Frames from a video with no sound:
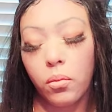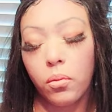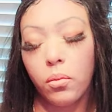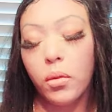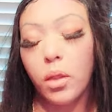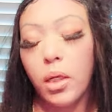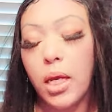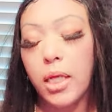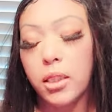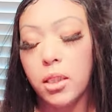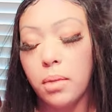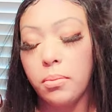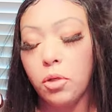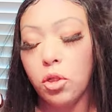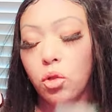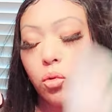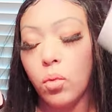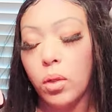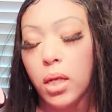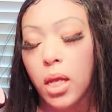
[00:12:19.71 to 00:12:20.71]
got something
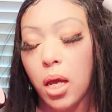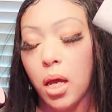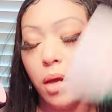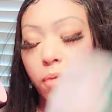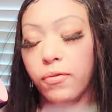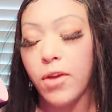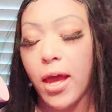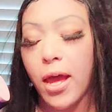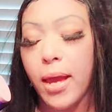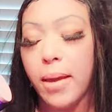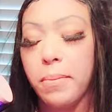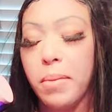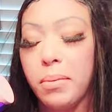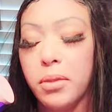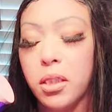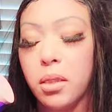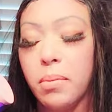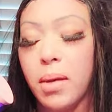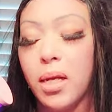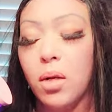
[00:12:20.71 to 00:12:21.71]
to do with love okay maybe
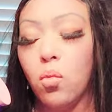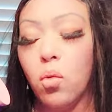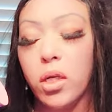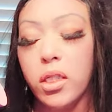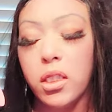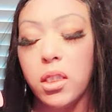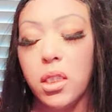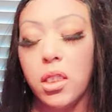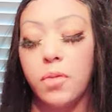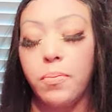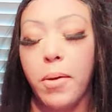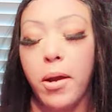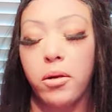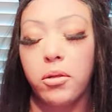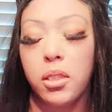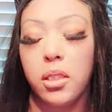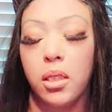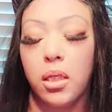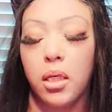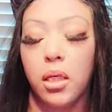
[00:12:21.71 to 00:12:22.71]
somebody wants this
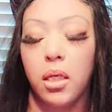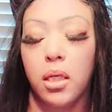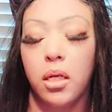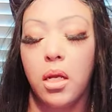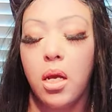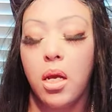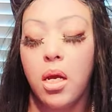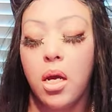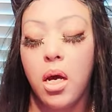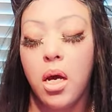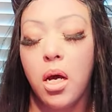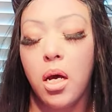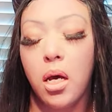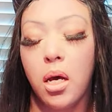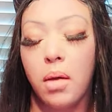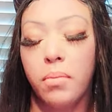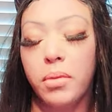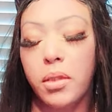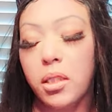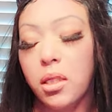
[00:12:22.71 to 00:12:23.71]
person
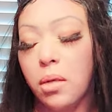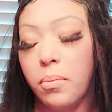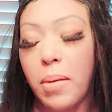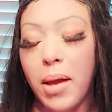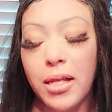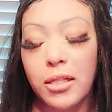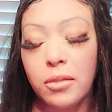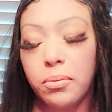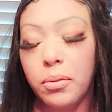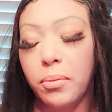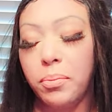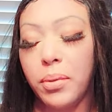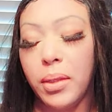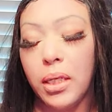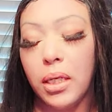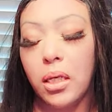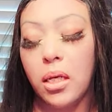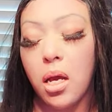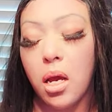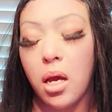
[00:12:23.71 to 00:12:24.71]
um this could possibly
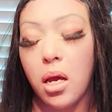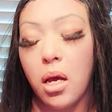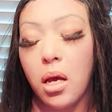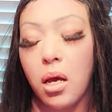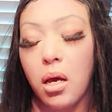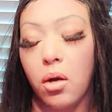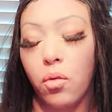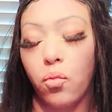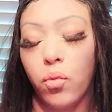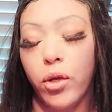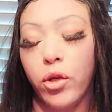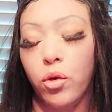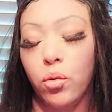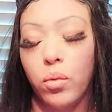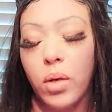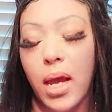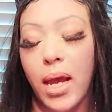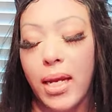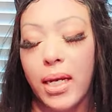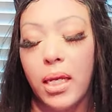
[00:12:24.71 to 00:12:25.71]
be uh, a
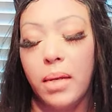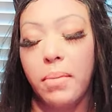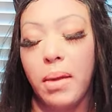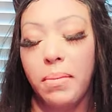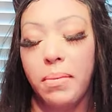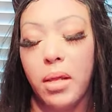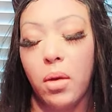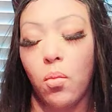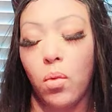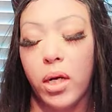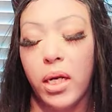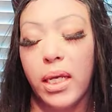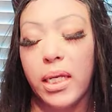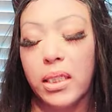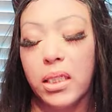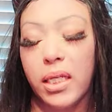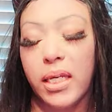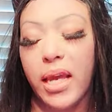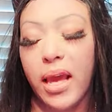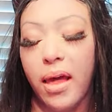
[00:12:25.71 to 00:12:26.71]
reuniting maybe they want to get
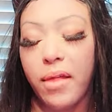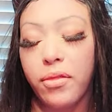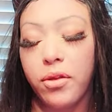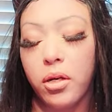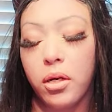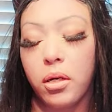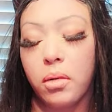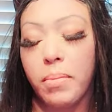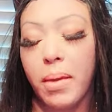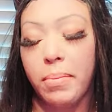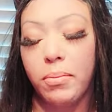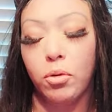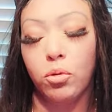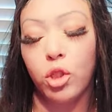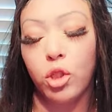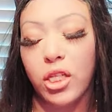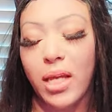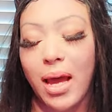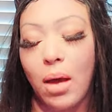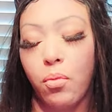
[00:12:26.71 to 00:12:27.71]
together maybe you
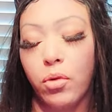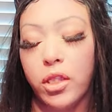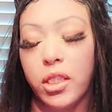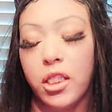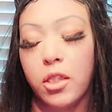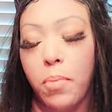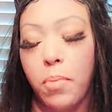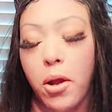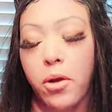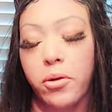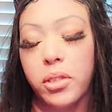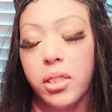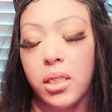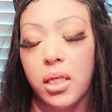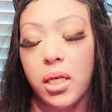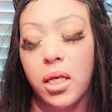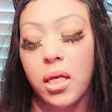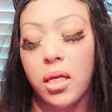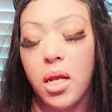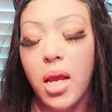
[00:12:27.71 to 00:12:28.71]
just got with this
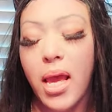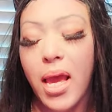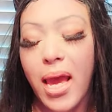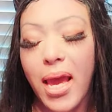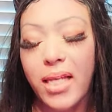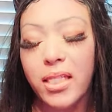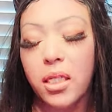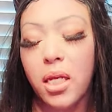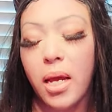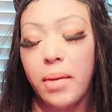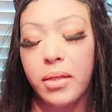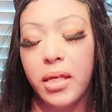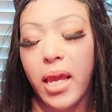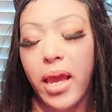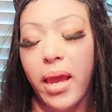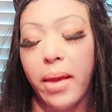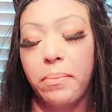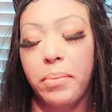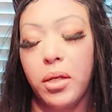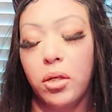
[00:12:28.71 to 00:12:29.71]
person ace cups
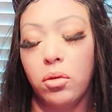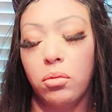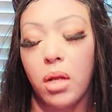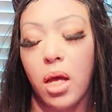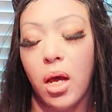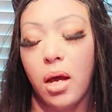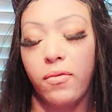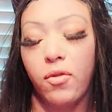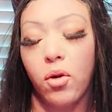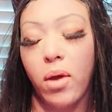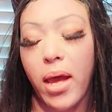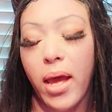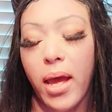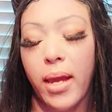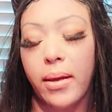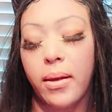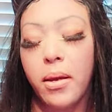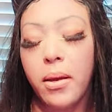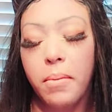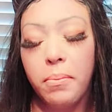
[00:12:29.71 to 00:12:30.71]
can be new love
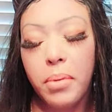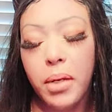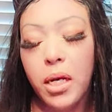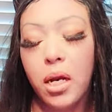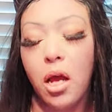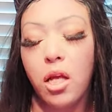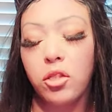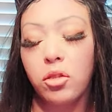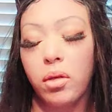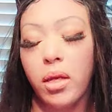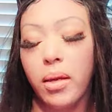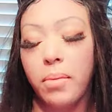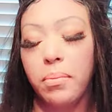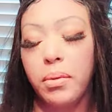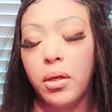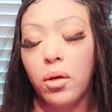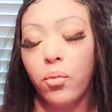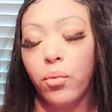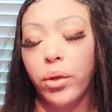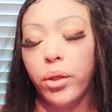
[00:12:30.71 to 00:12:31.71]
okay but it also can
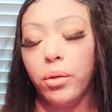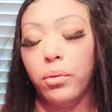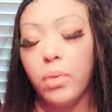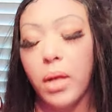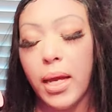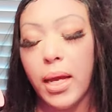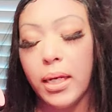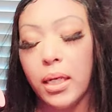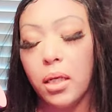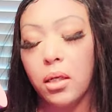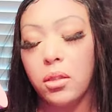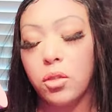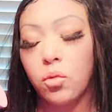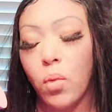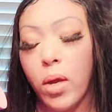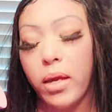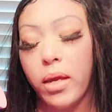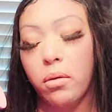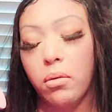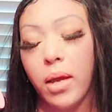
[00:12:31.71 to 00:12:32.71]
be a reuniting as
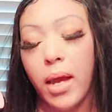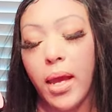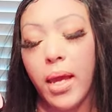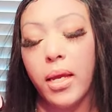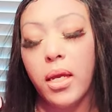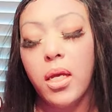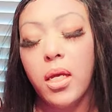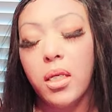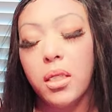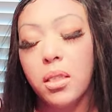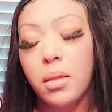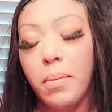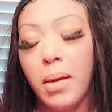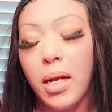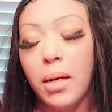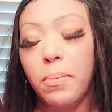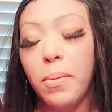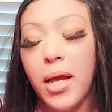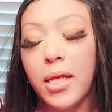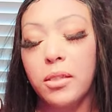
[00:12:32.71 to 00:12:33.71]
well okay
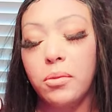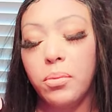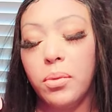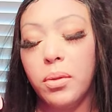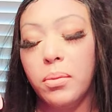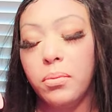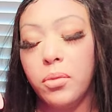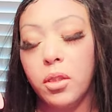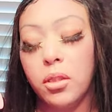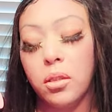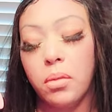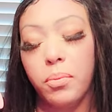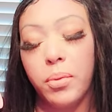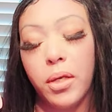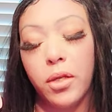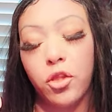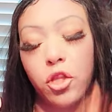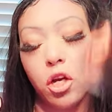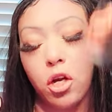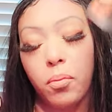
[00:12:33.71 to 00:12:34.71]
somebody possibly this could be
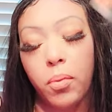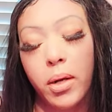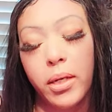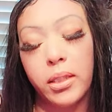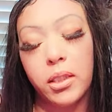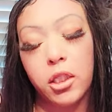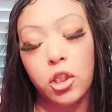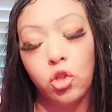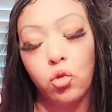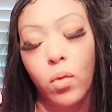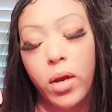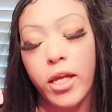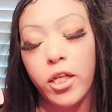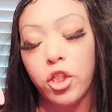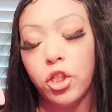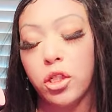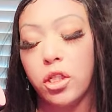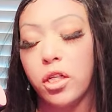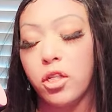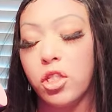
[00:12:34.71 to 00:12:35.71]
a third party
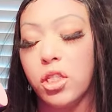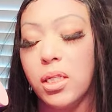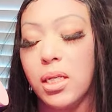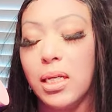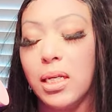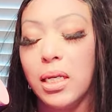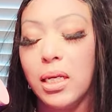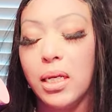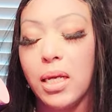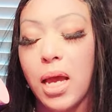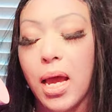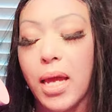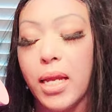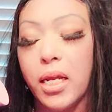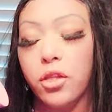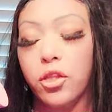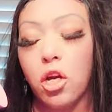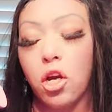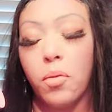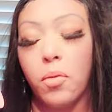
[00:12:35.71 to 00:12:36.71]
situation they're sneaking and hiding
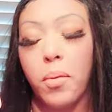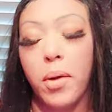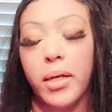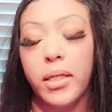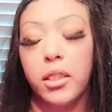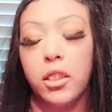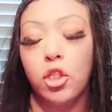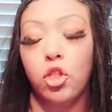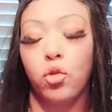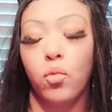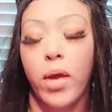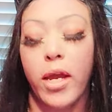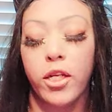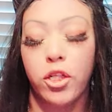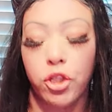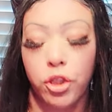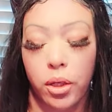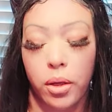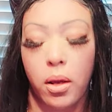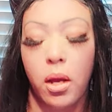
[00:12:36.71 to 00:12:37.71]
a third party
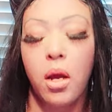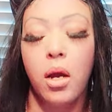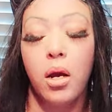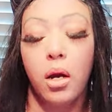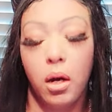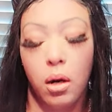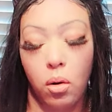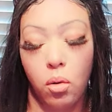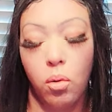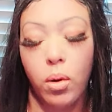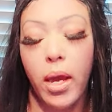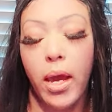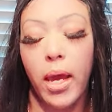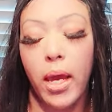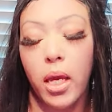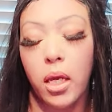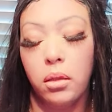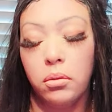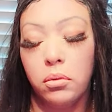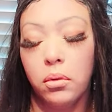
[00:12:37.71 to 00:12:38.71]
situation
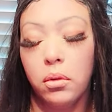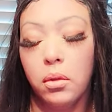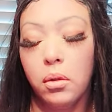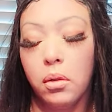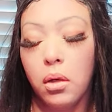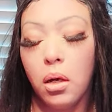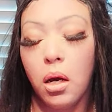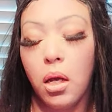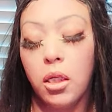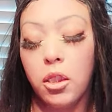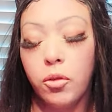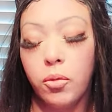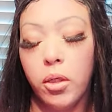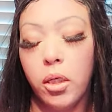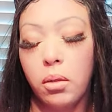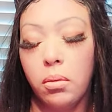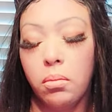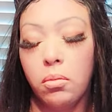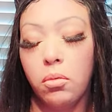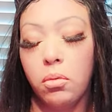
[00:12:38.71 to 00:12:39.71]
okay holy spirit
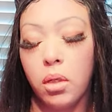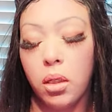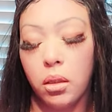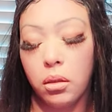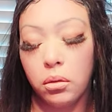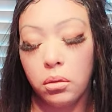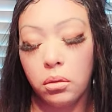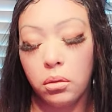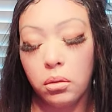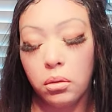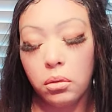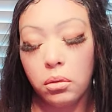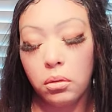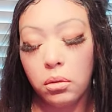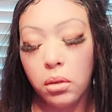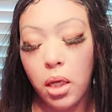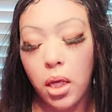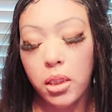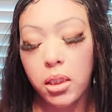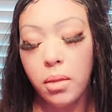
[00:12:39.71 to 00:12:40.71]
give more
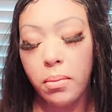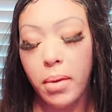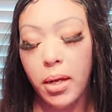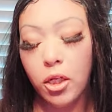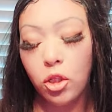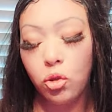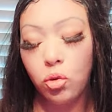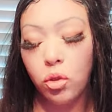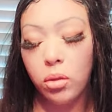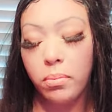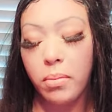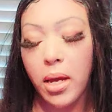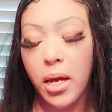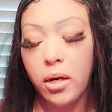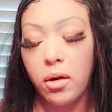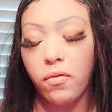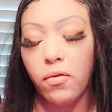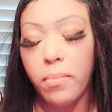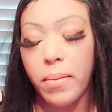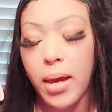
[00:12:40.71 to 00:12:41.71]
yeah somebody using
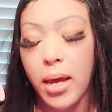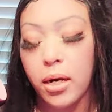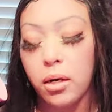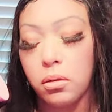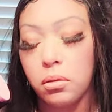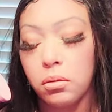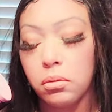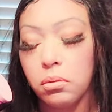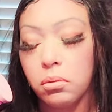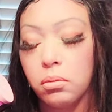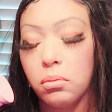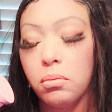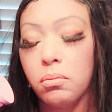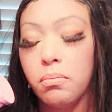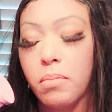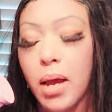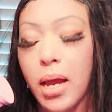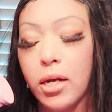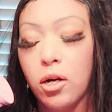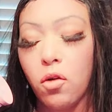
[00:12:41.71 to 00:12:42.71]
mind over matter
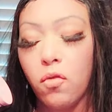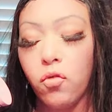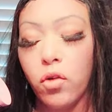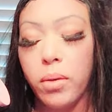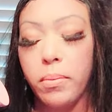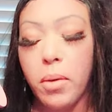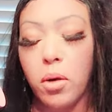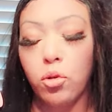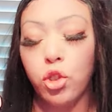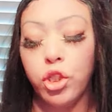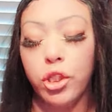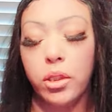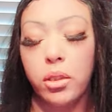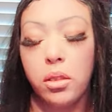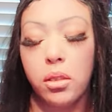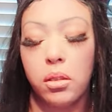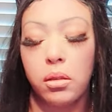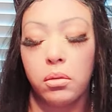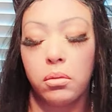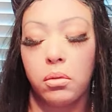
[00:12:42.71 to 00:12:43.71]
mind over
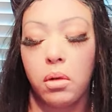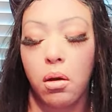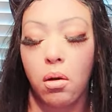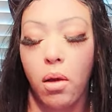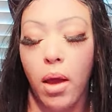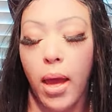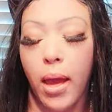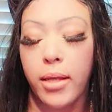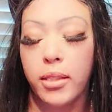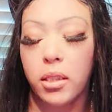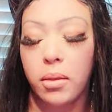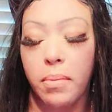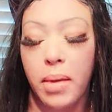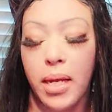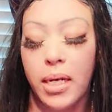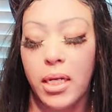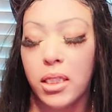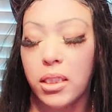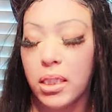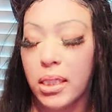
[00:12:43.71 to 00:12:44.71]
emotions okay
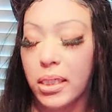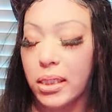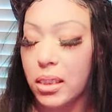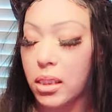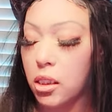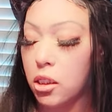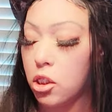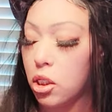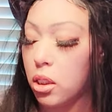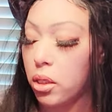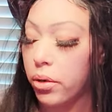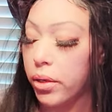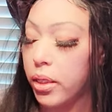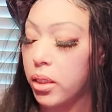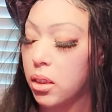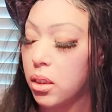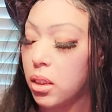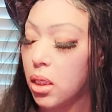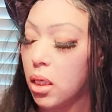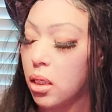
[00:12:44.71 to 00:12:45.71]
somebody is listening to their
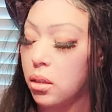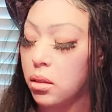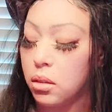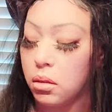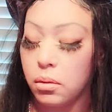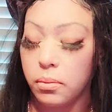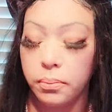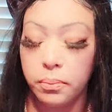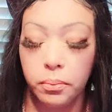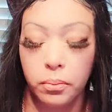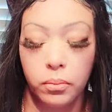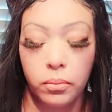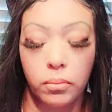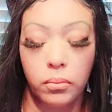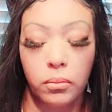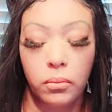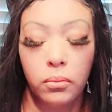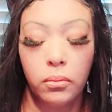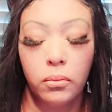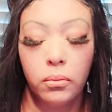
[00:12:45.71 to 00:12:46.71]
instincts
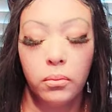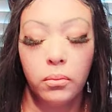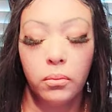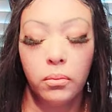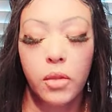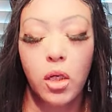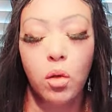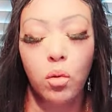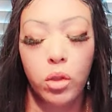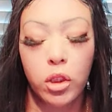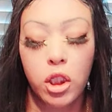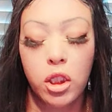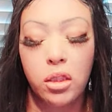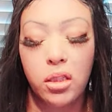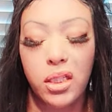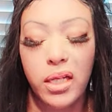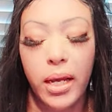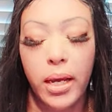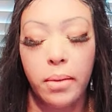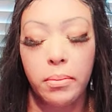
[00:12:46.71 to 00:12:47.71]
which is
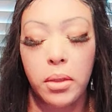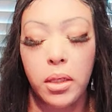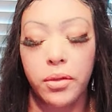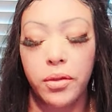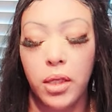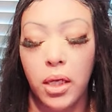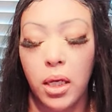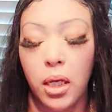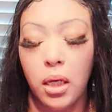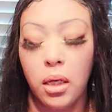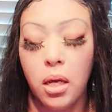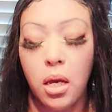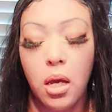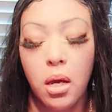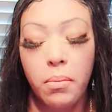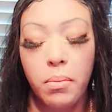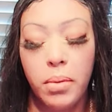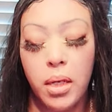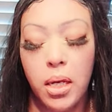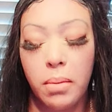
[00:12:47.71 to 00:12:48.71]
a damn good thing.
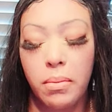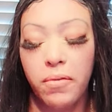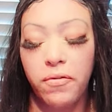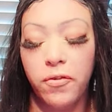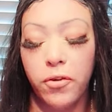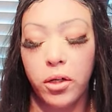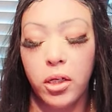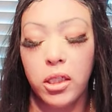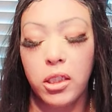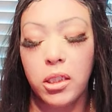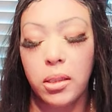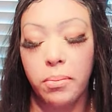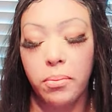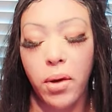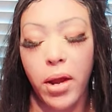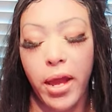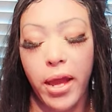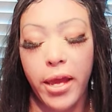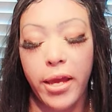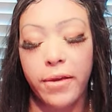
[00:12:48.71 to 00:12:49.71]
Becoming fearless and
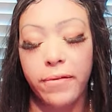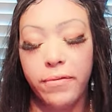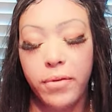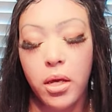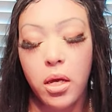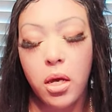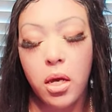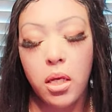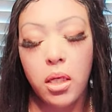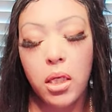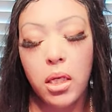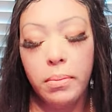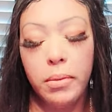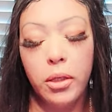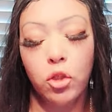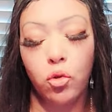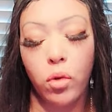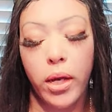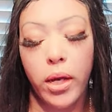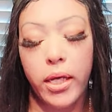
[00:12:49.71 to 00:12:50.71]
brave. Give me
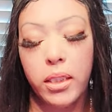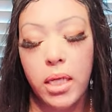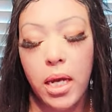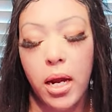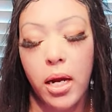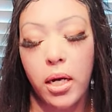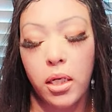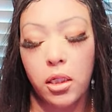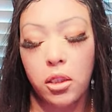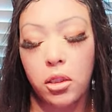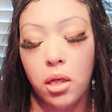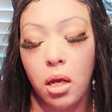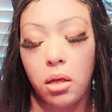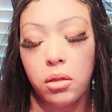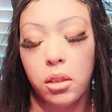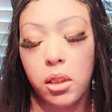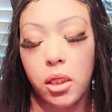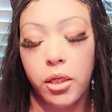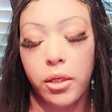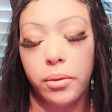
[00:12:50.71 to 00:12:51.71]
drained, tired, and
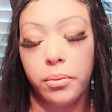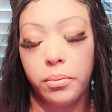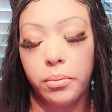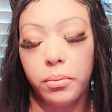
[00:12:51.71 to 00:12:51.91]
exhausted.